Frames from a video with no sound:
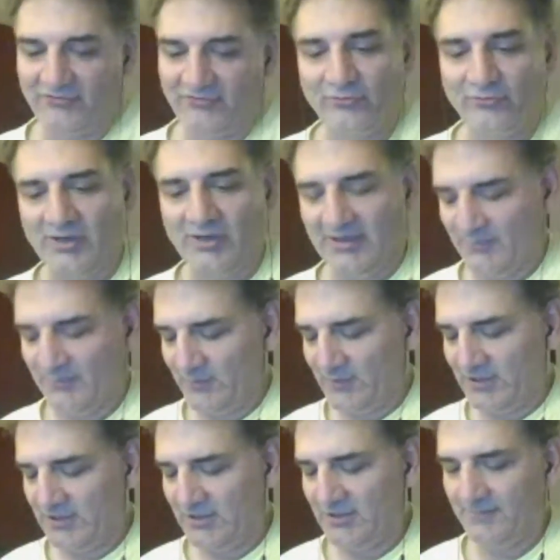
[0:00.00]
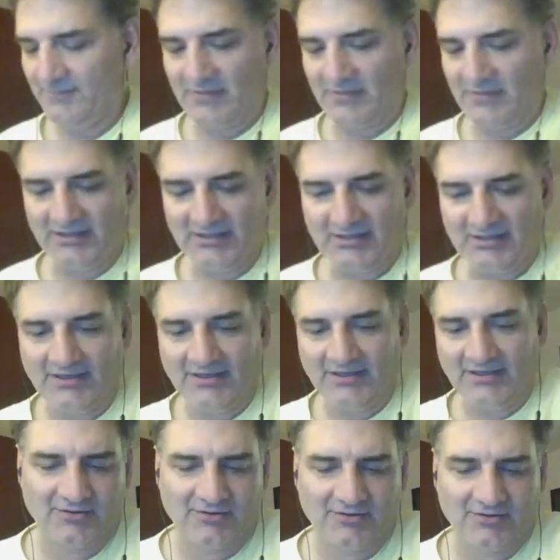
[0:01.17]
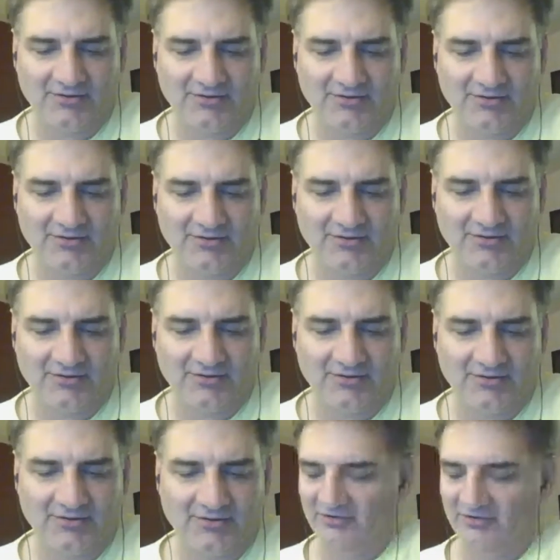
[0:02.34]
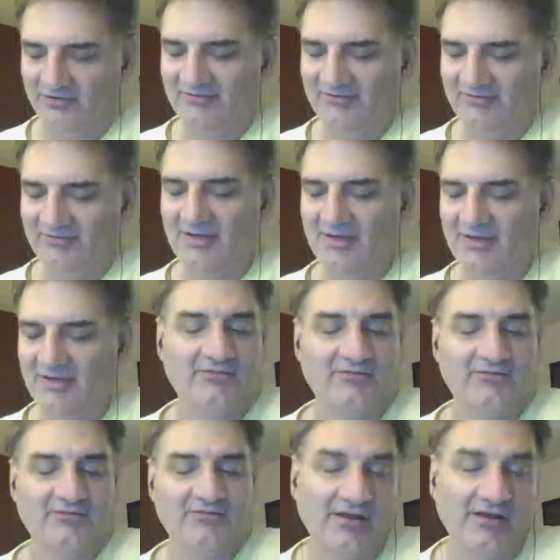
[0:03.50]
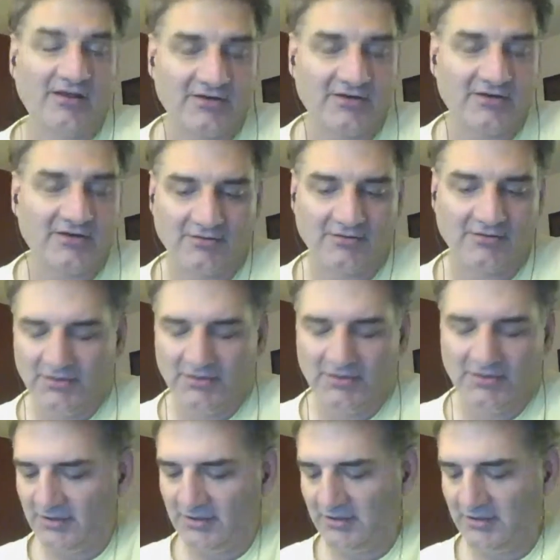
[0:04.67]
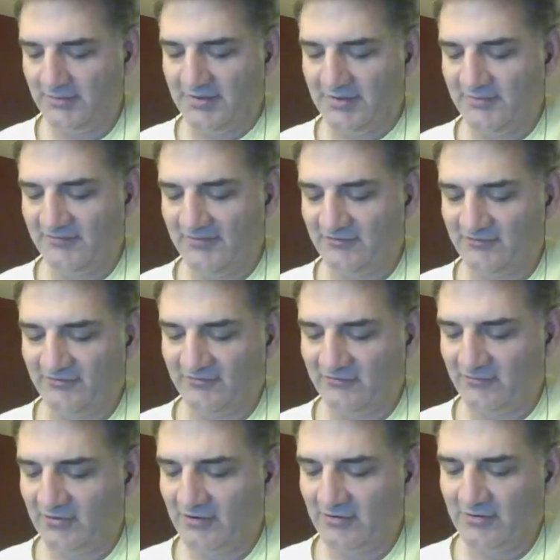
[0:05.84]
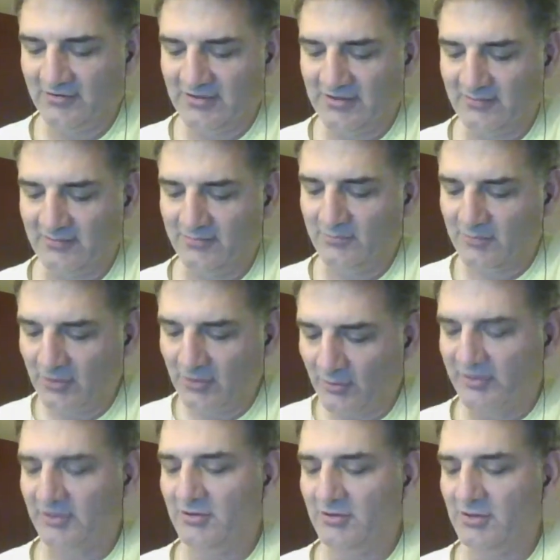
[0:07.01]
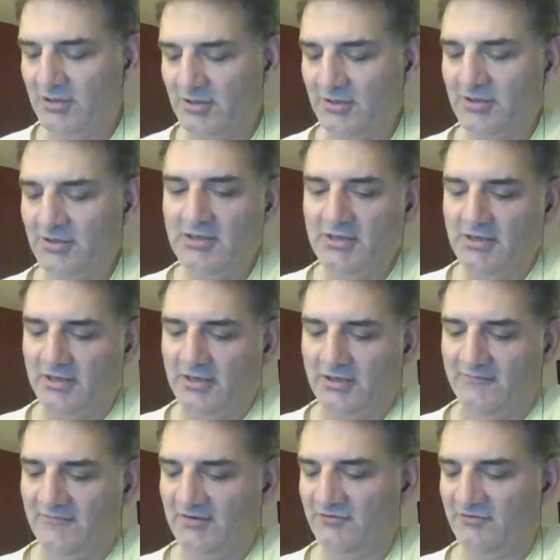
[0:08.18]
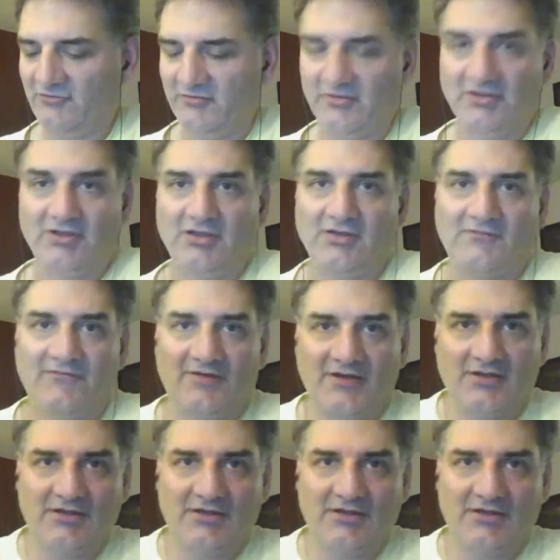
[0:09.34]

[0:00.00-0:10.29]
and a swamp. I cannot collect the mystery cache unless I have a solve card in my possession. So I'll keep going along, and eventually, if I get